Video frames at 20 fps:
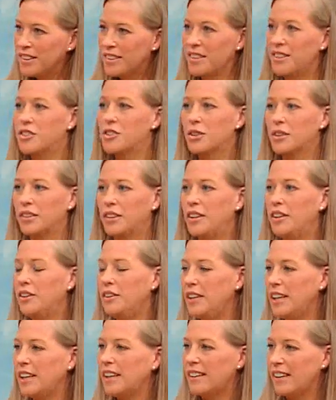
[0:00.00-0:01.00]
It's a truly
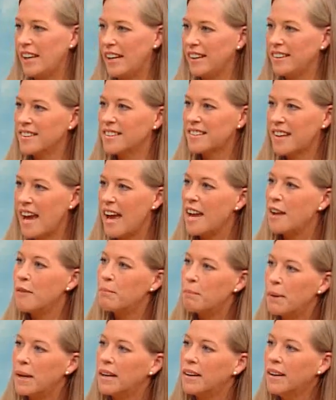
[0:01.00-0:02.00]
unique
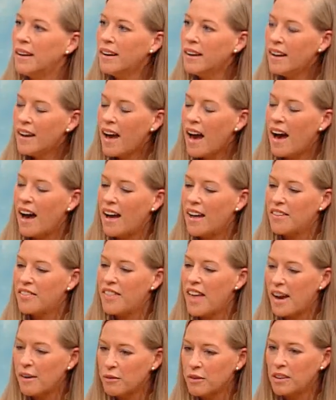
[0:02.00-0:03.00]
landscape. But uh,
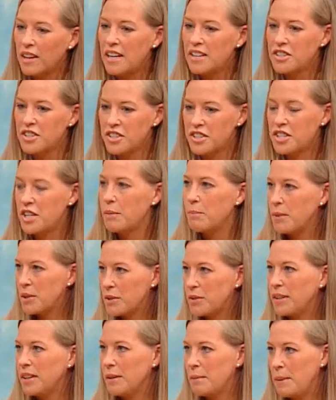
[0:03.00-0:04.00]
that relationship
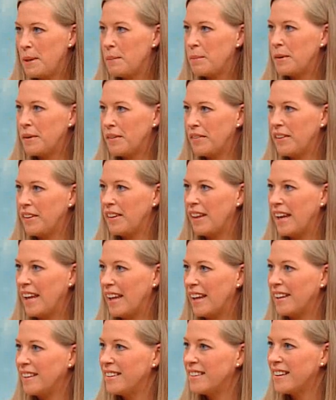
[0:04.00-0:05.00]
between the people and the
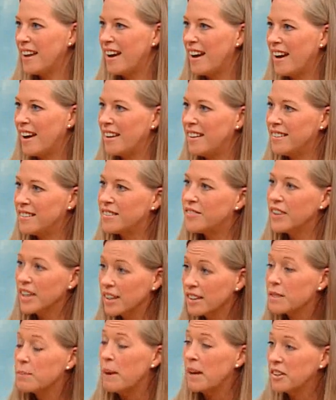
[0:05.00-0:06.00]
land uh, is
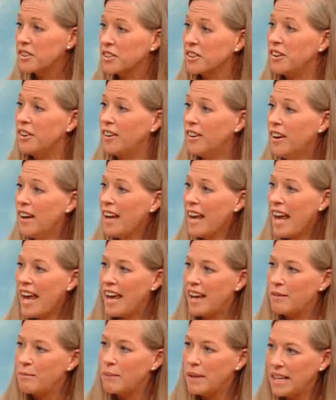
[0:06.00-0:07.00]
very special.
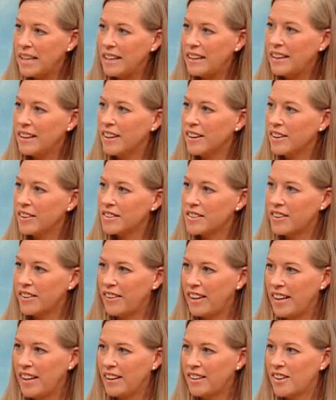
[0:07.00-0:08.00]
And many years,
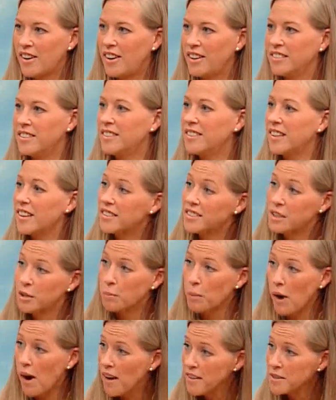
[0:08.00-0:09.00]
the land causes us
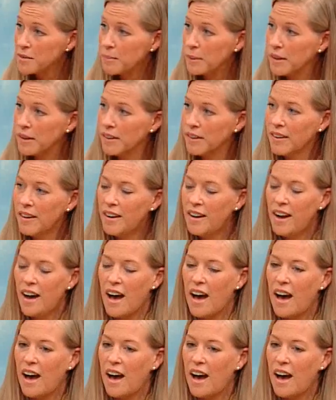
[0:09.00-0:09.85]
to prosper mm -hmm.